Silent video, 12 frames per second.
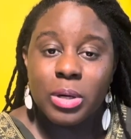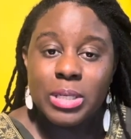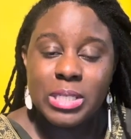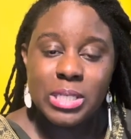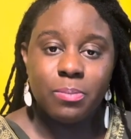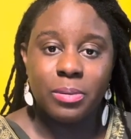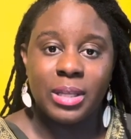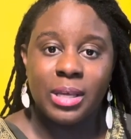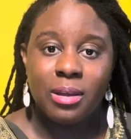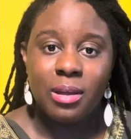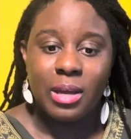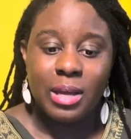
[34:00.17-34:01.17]

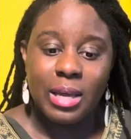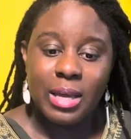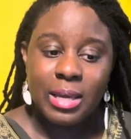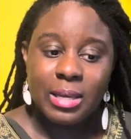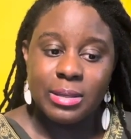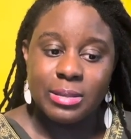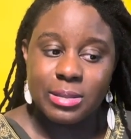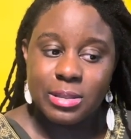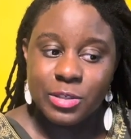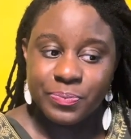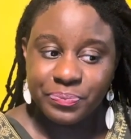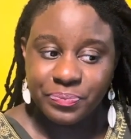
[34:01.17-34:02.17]
deeply is
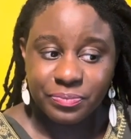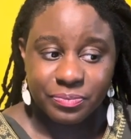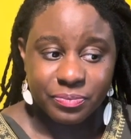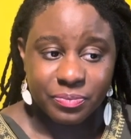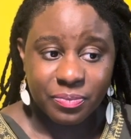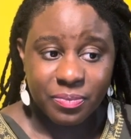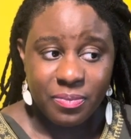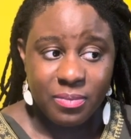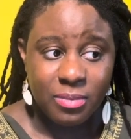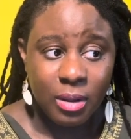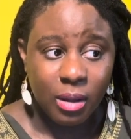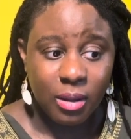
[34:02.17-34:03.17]

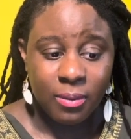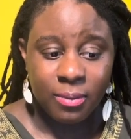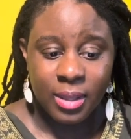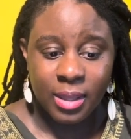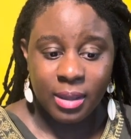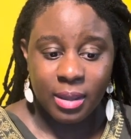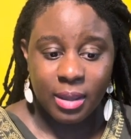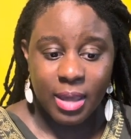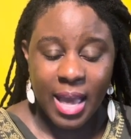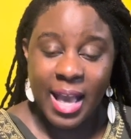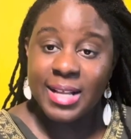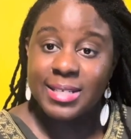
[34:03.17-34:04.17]
the
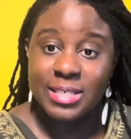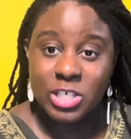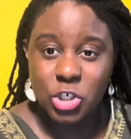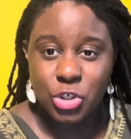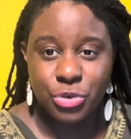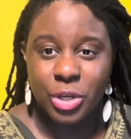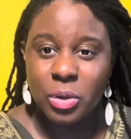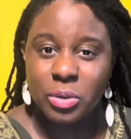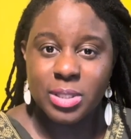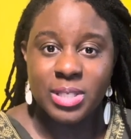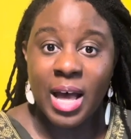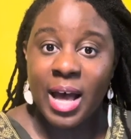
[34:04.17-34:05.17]
ancestral
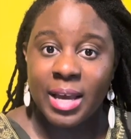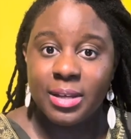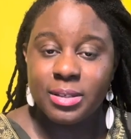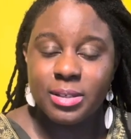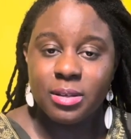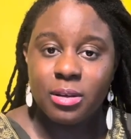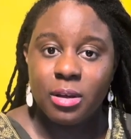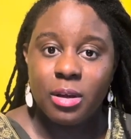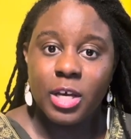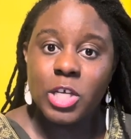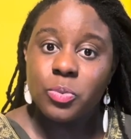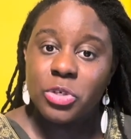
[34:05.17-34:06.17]
sides,
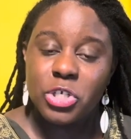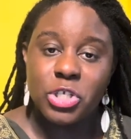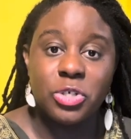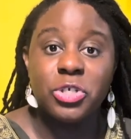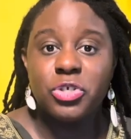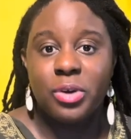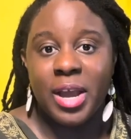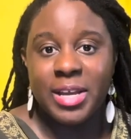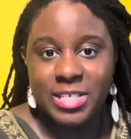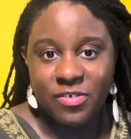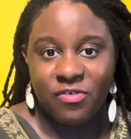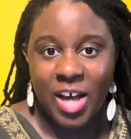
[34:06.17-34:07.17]
because we're still trying
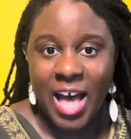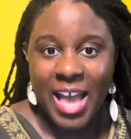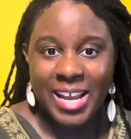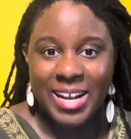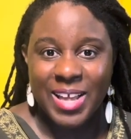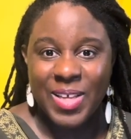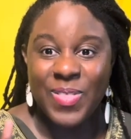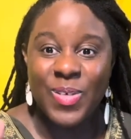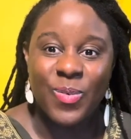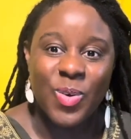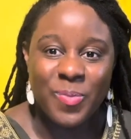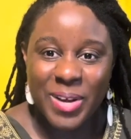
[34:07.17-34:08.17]
to find the
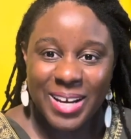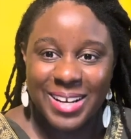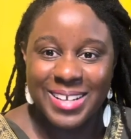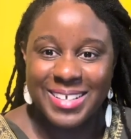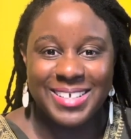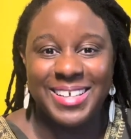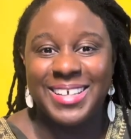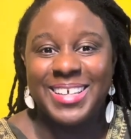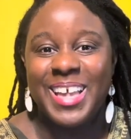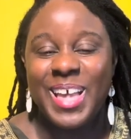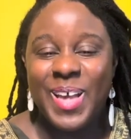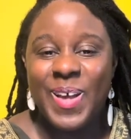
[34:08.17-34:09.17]
woman,
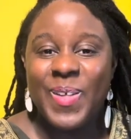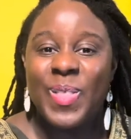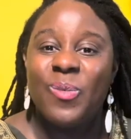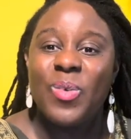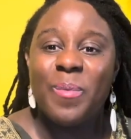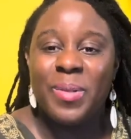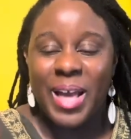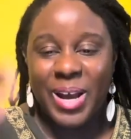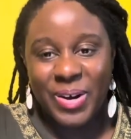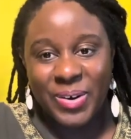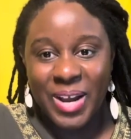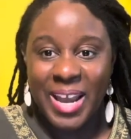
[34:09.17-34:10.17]
the woman that
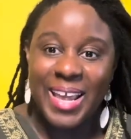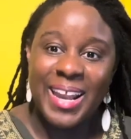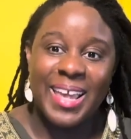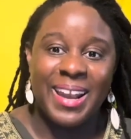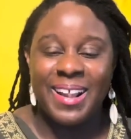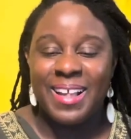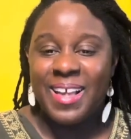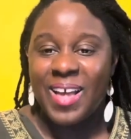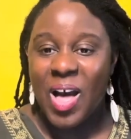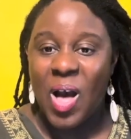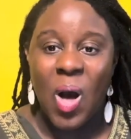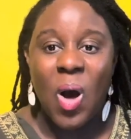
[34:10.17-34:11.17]
created
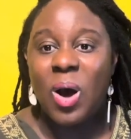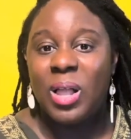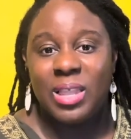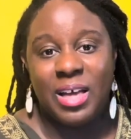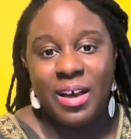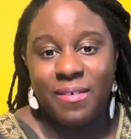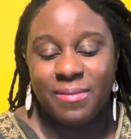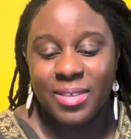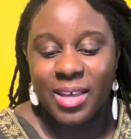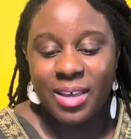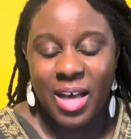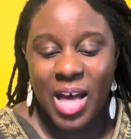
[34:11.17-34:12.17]
all of
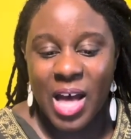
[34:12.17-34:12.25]
the